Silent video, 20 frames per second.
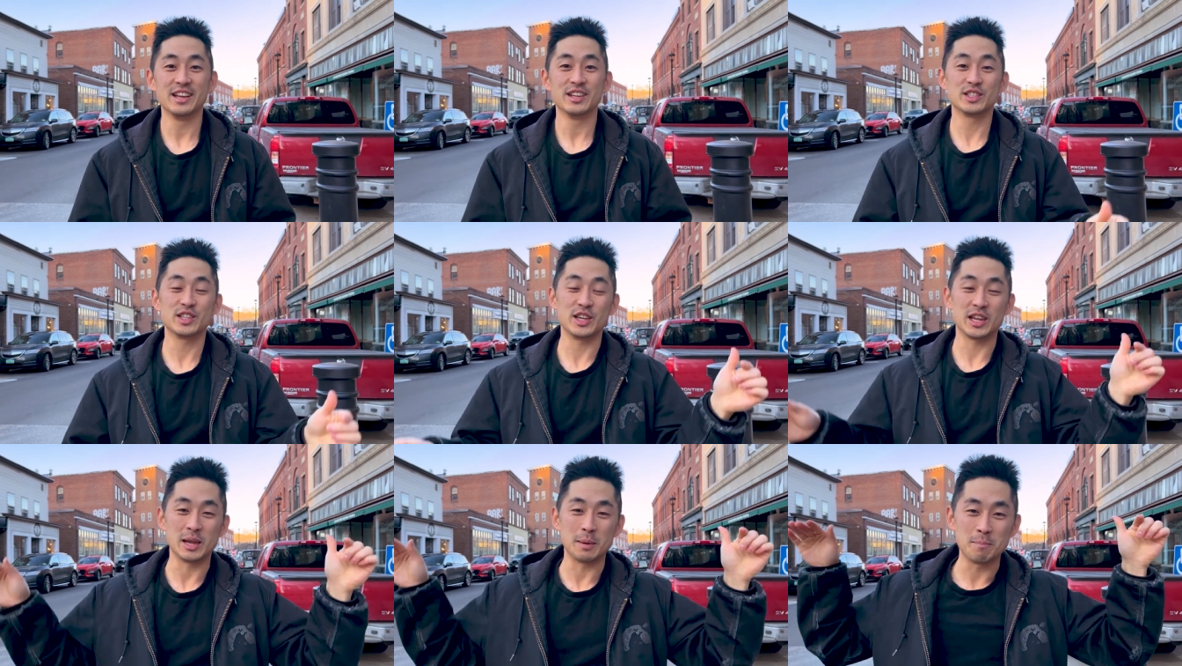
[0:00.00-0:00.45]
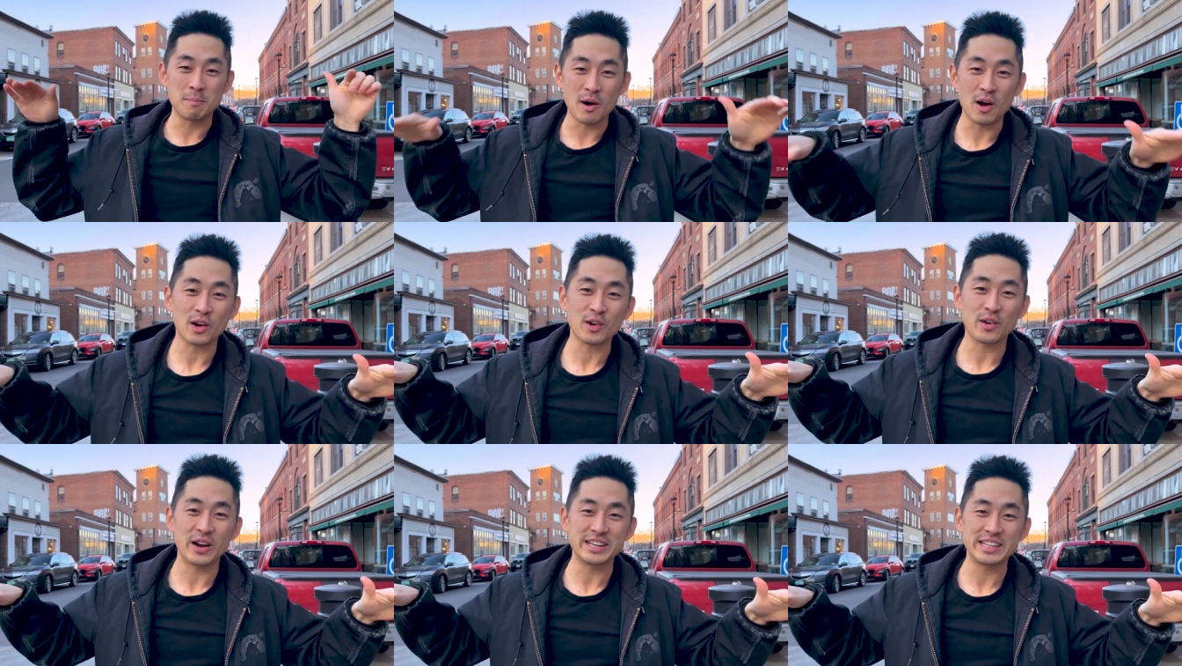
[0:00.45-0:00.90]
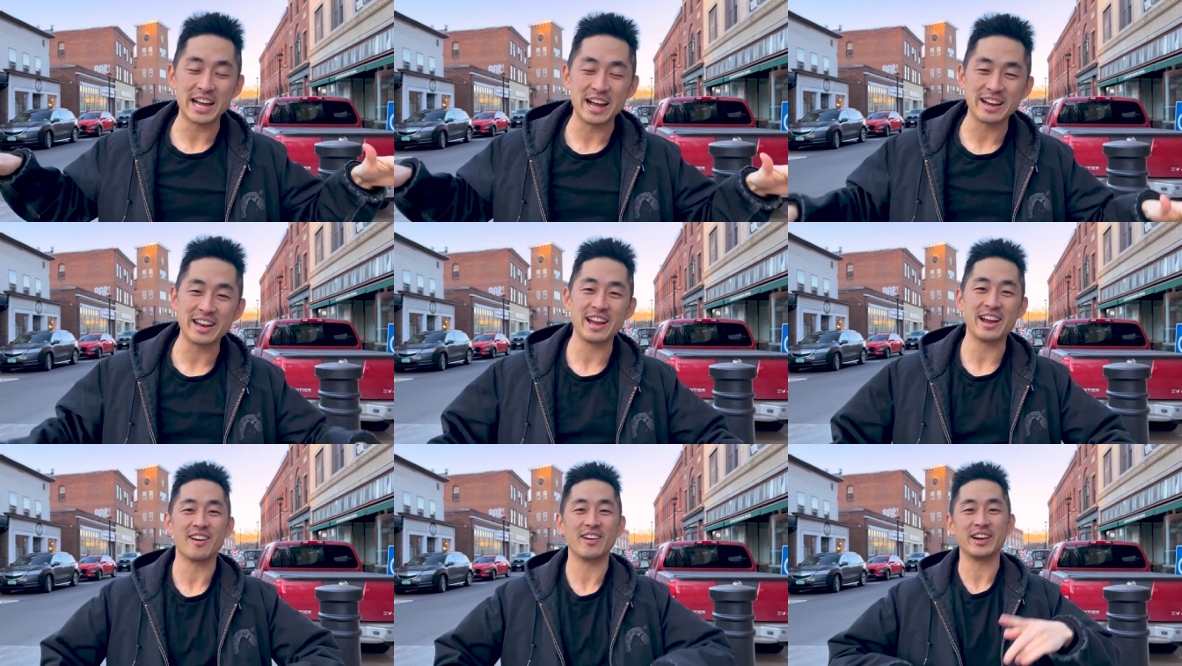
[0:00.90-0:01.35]
So you can park right
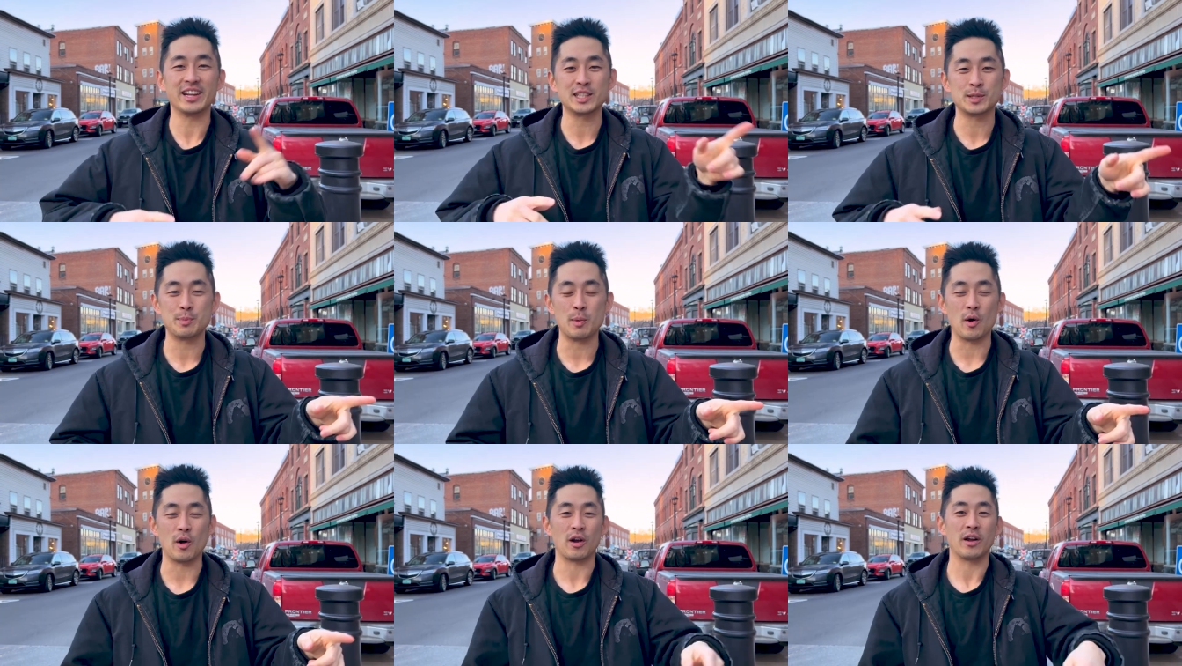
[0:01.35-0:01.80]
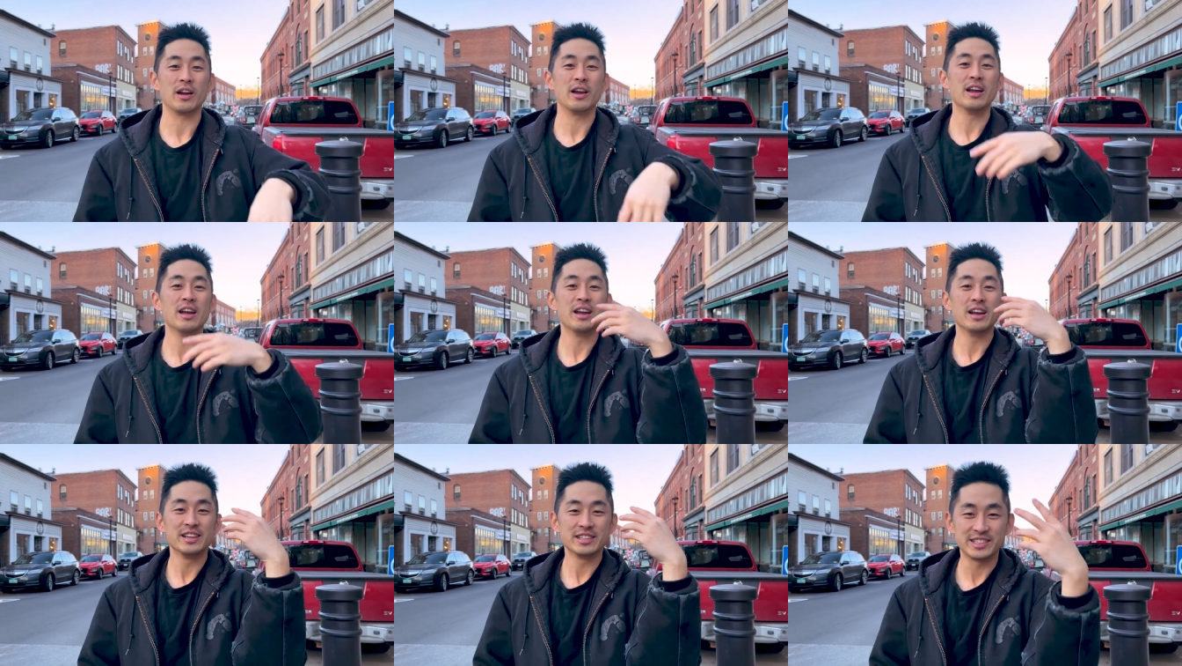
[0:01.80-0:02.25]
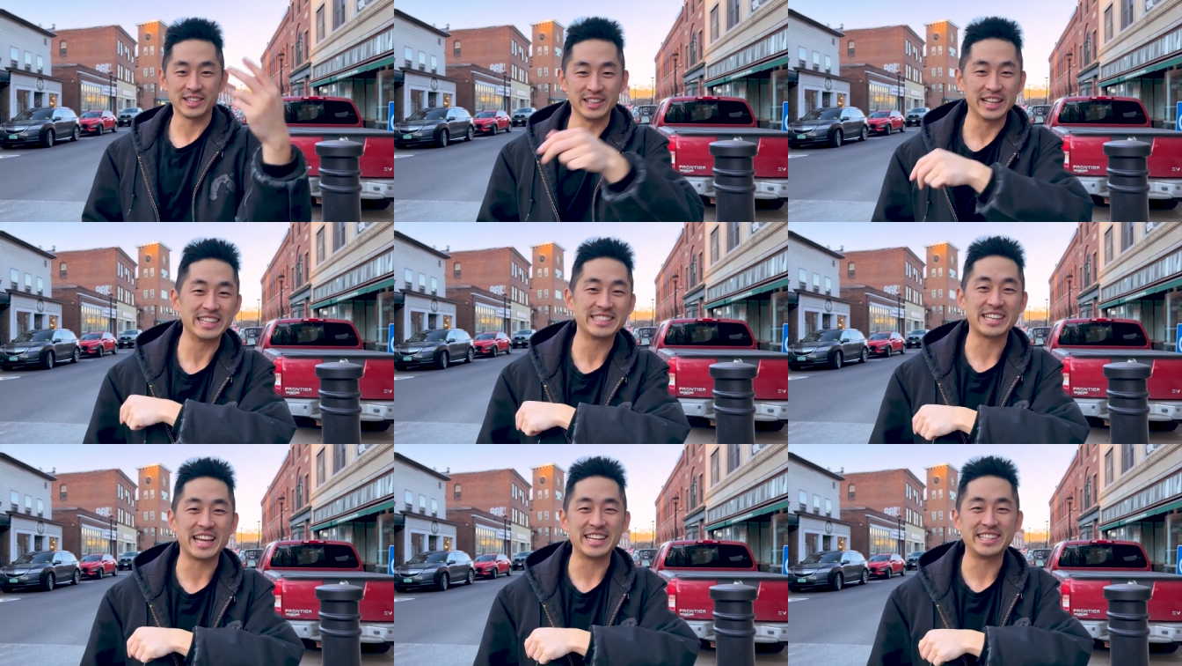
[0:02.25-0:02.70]
down here and explore. So
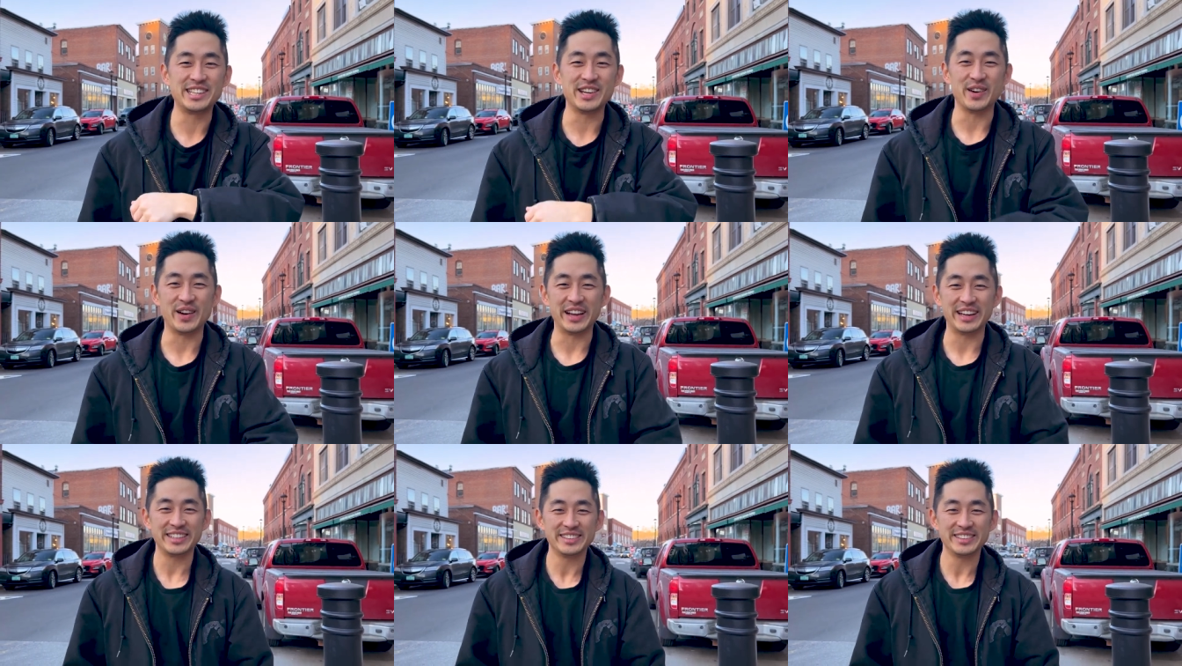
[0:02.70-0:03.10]
let's get to it.